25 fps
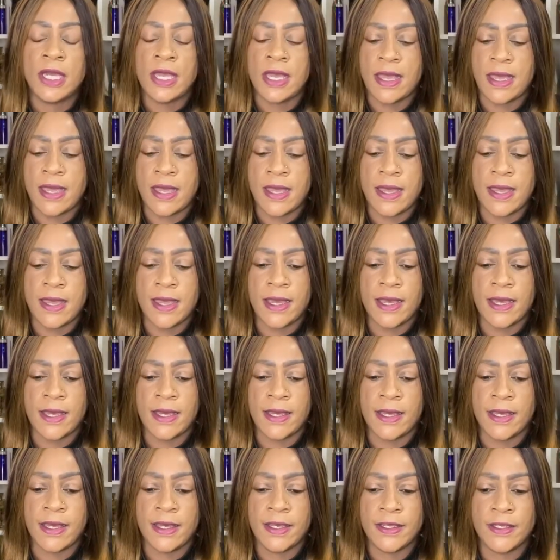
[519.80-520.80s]

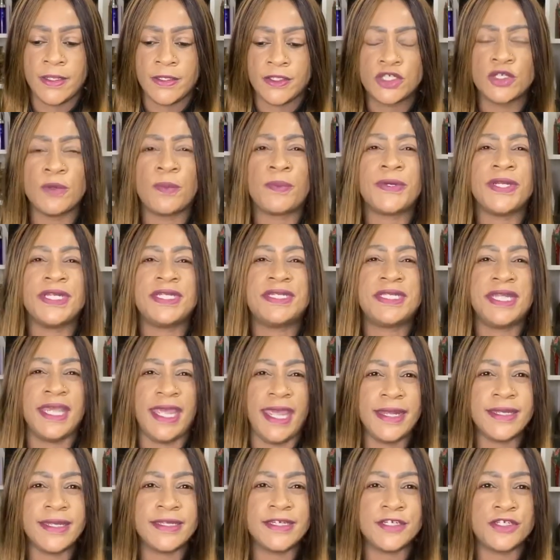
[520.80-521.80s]
uh, to
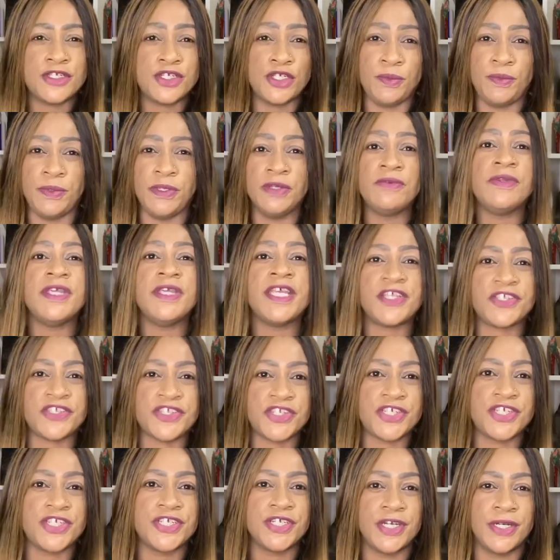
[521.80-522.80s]
pretend to be
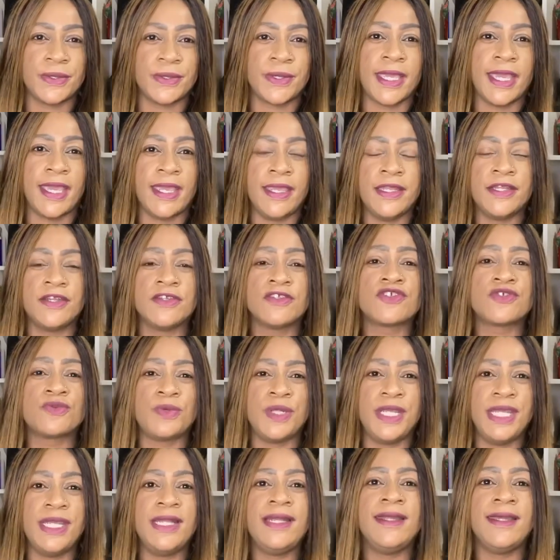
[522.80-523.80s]
rich. Okay. It is
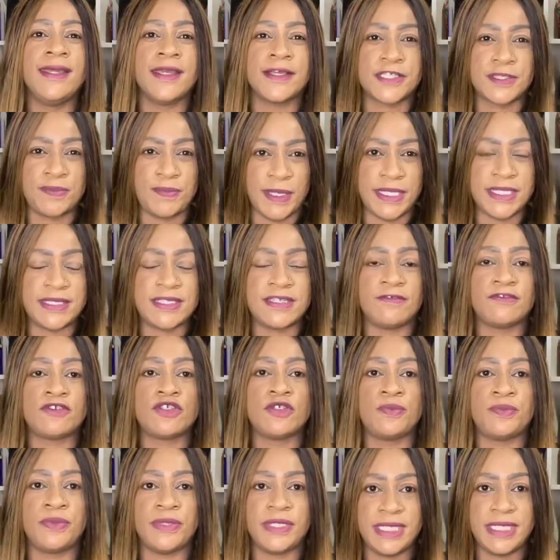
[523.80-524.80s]
really expensive
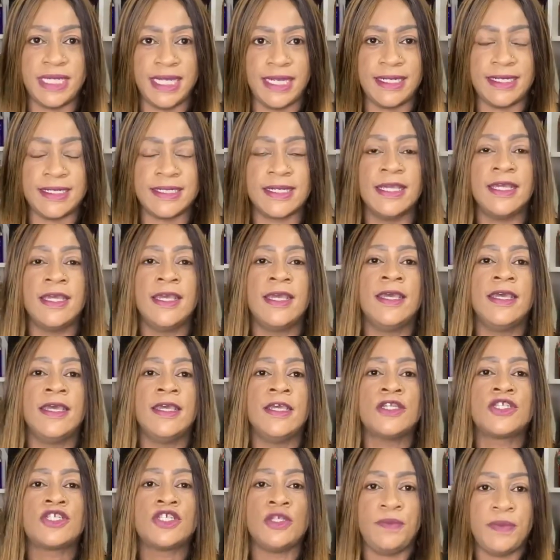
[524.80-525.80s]
to pretend
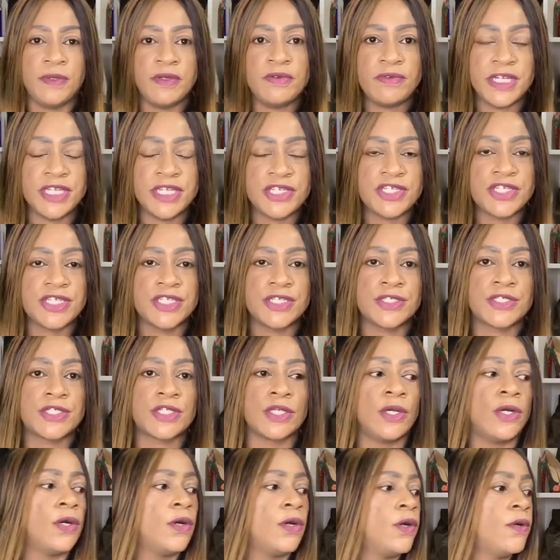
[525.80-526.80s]
to be rich.
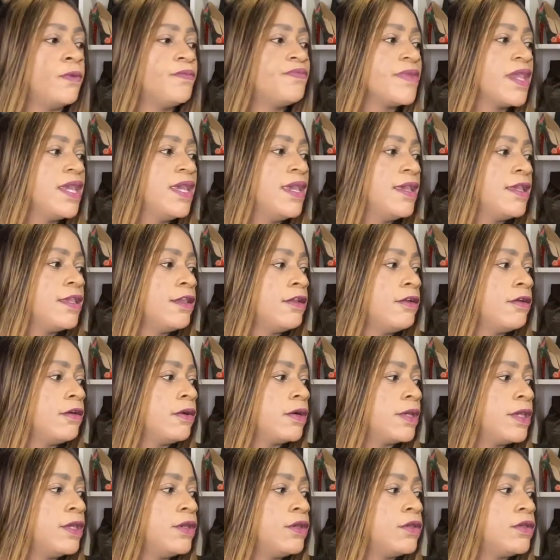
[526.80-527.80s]
So, you
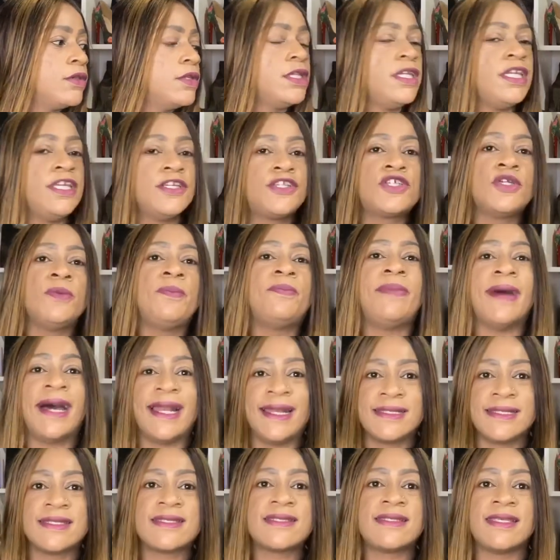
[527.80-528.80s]
know, you, you need to
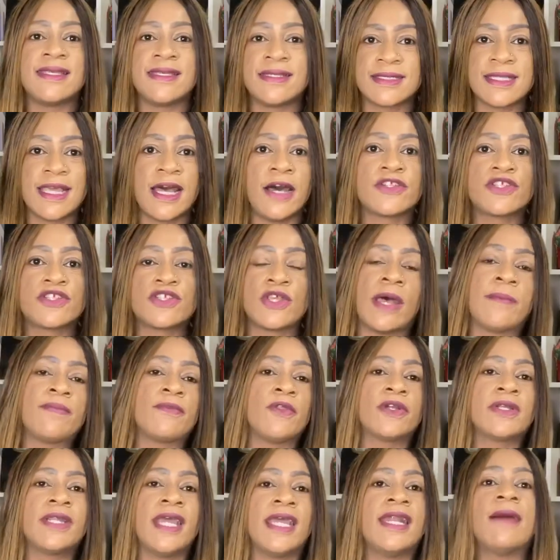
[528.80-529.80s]
balance things out. So I'm
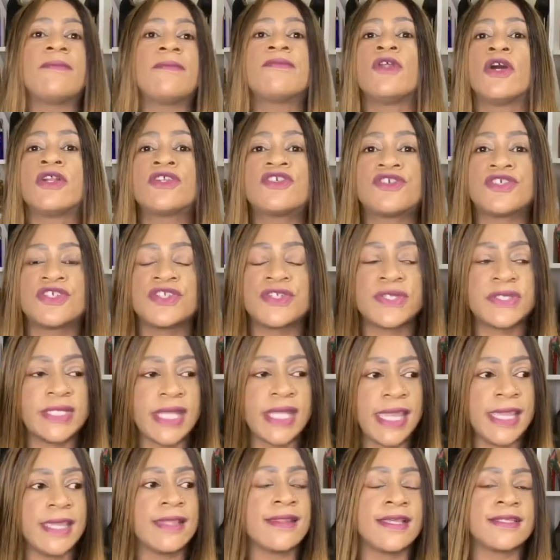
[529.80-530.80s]
not, and I'm not
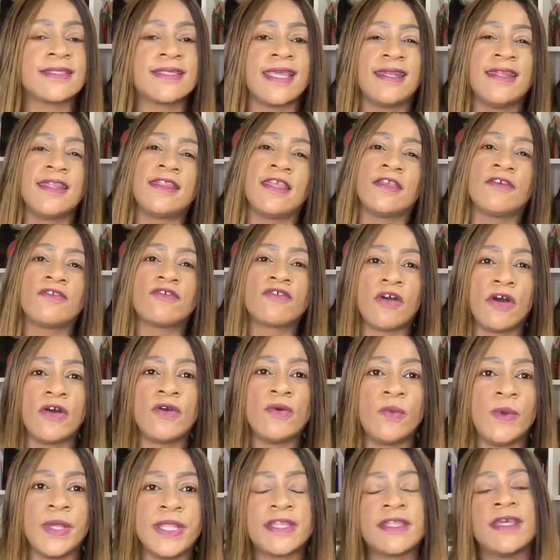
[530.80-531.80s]
saying there's anything
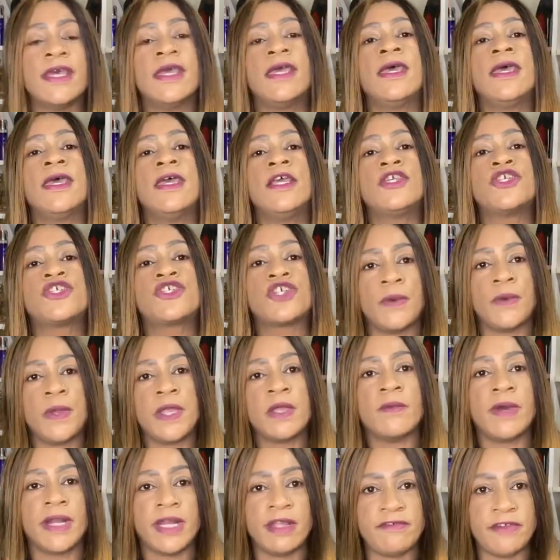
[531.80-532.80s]
wrong with
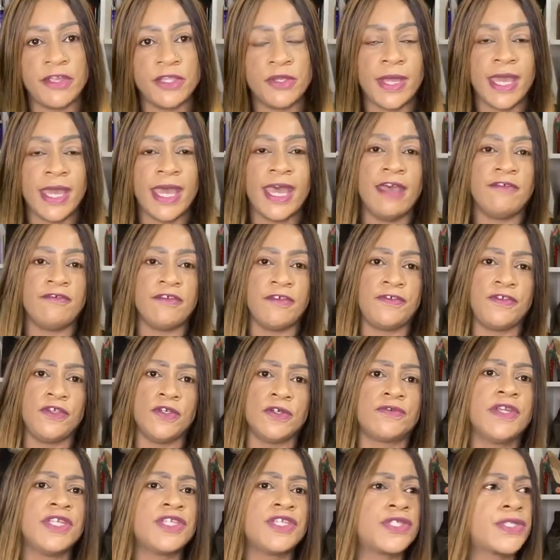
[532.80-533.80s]
showing whatever you have. If
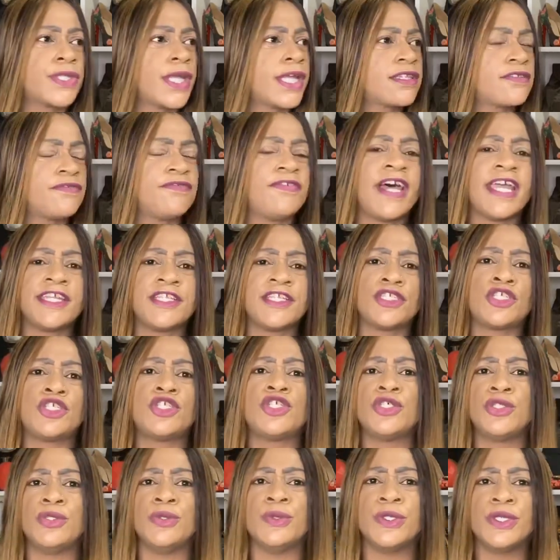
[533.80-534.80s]
you're rich, that's fine
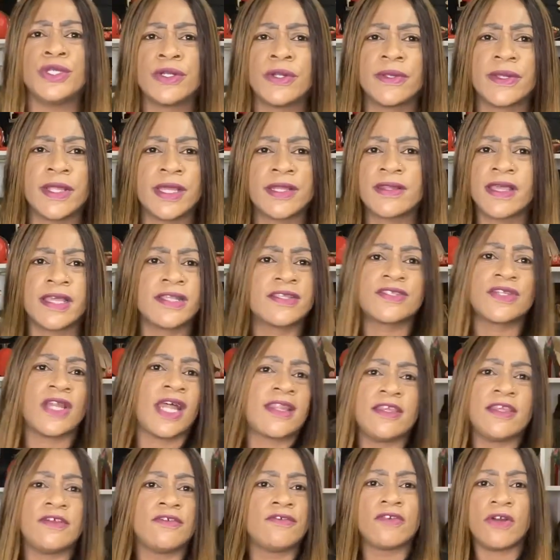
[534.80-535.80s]
too. You know, there, there's
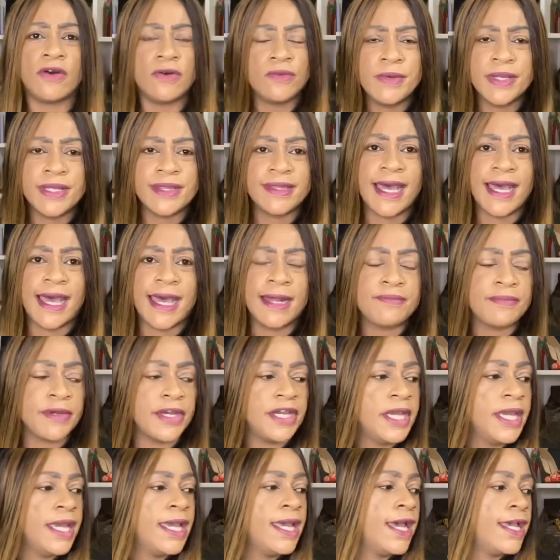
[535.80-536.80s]
nothing wrong with that,
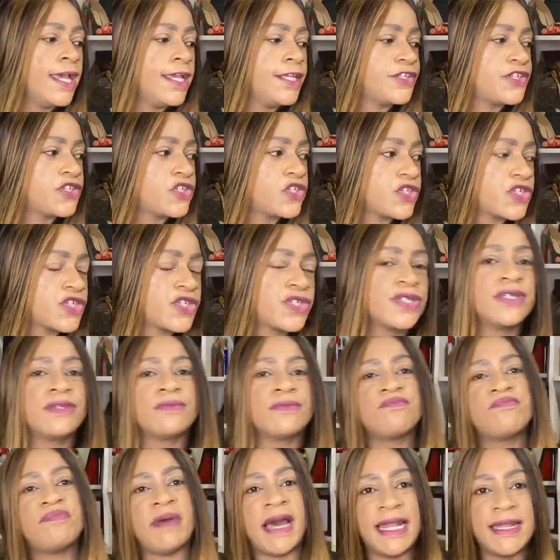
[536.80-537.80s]
but it's just
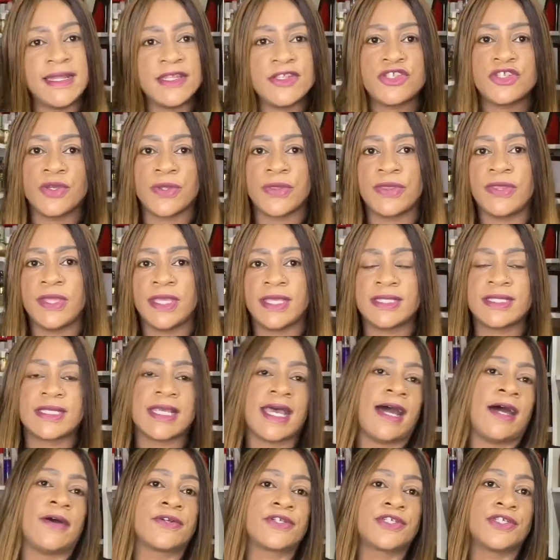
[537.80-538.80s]
balance your things
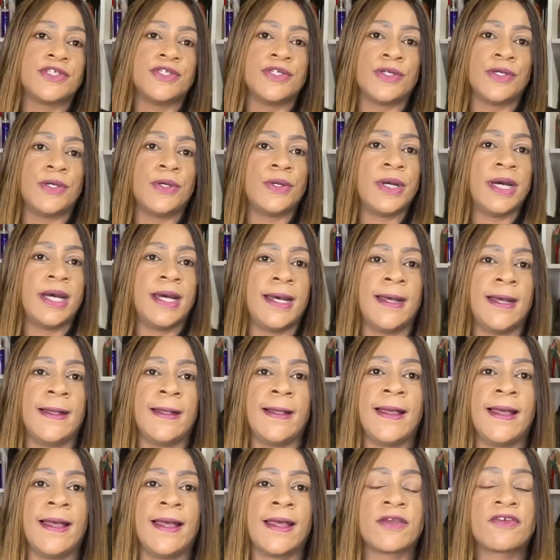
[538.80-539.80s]
out, you know, uh,
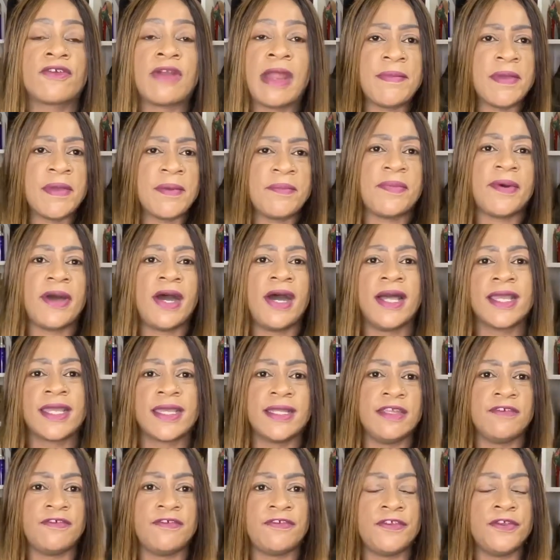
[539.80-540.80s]
uh, grab a
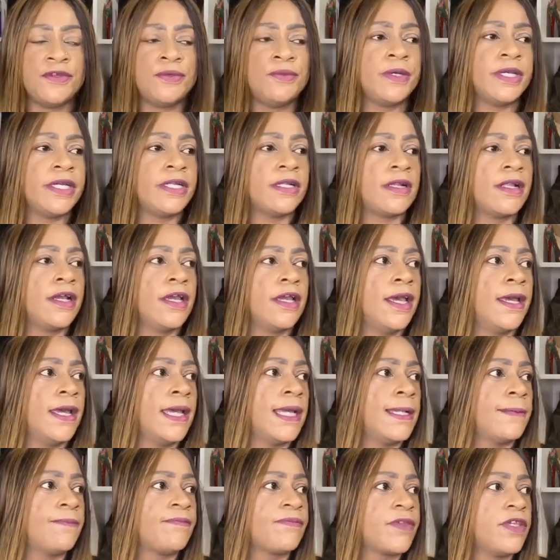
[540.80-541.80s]
bargain if you will,
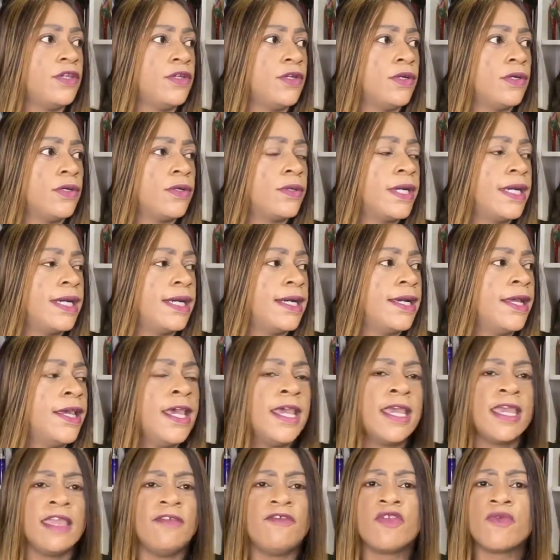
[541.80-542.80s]
um, you know, uh,
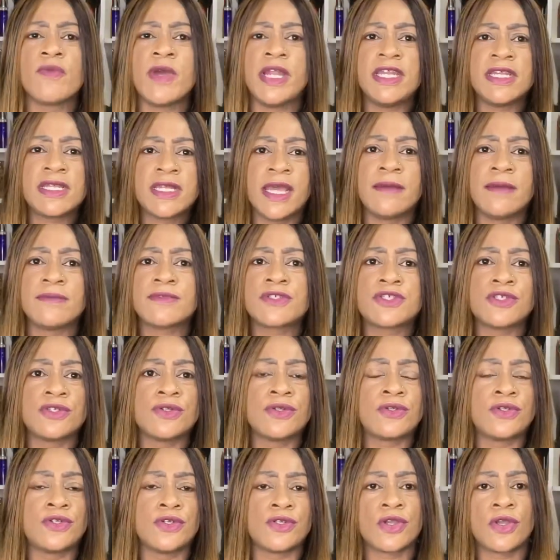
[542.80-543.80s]
even when it comes
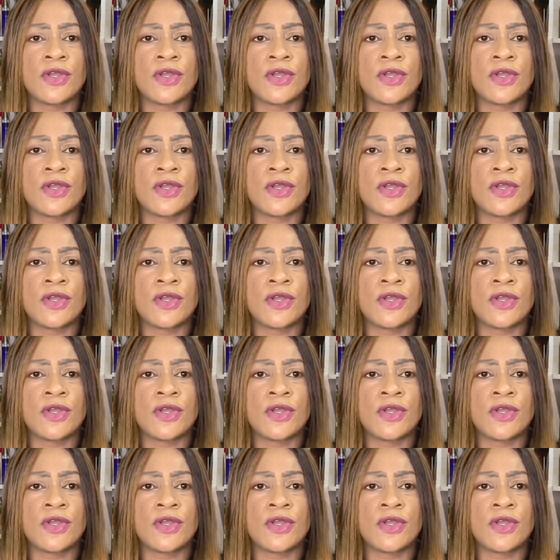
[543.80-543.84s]
to, to,